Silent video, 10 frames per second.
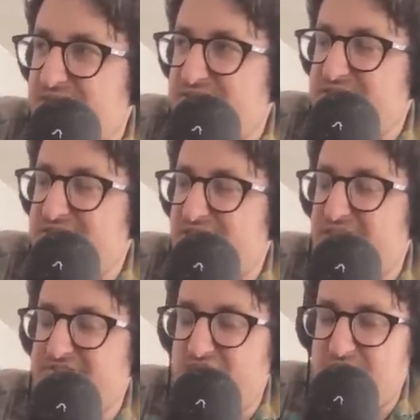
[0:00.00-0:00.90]
bit of a
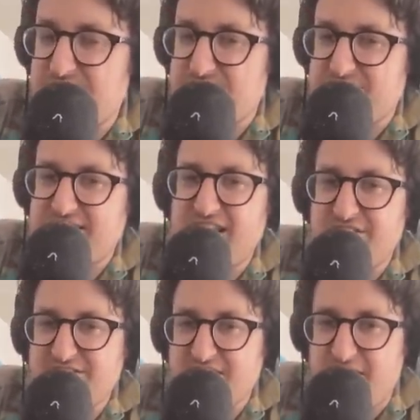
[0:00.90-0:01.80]
off topic, but
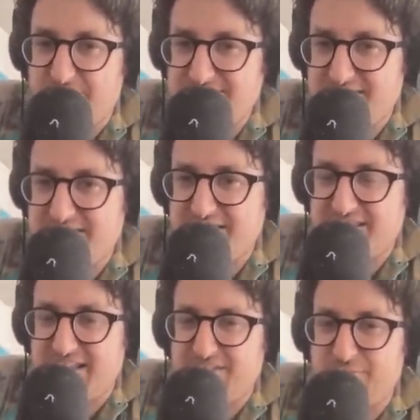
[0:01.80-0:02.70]
Clarence Thomas, I
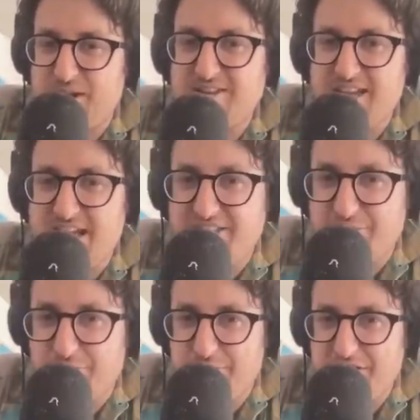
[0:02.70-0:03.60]
think that one day
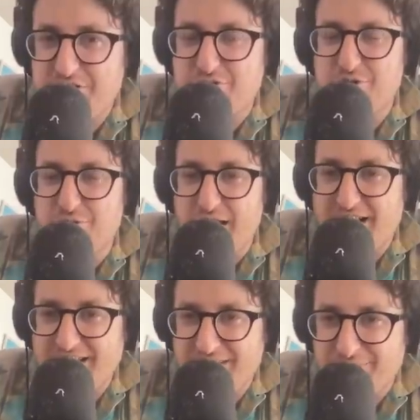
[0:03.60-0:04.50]
there will be a true
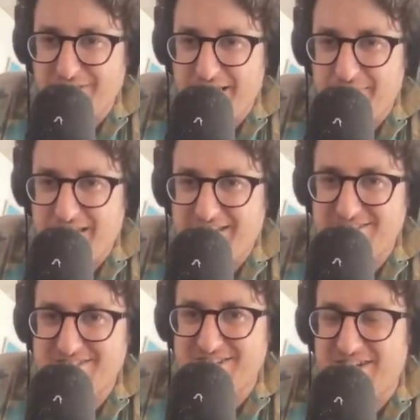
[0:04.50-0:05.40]
reckoning with that
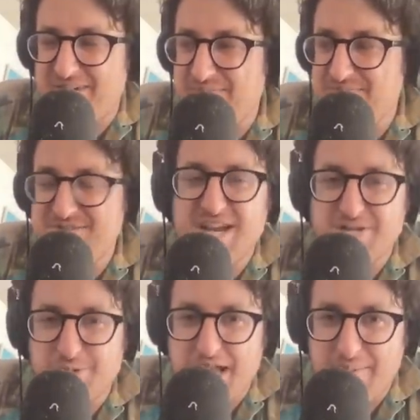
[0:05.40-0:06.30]
man's um,
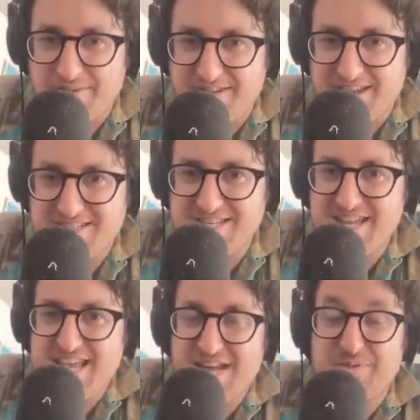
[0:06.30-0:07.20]
sexual appetites,
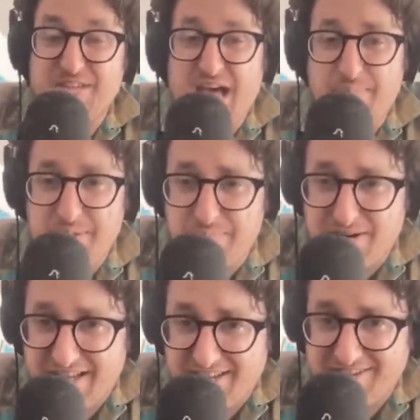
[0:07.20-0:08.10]
and it will not be
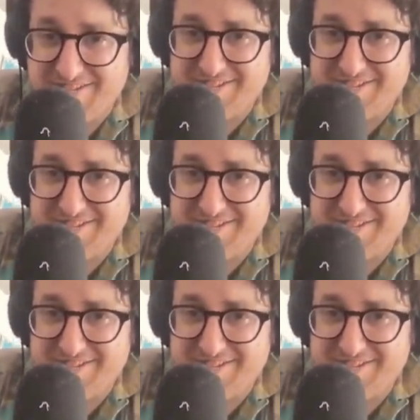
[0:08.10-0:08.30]
pretty.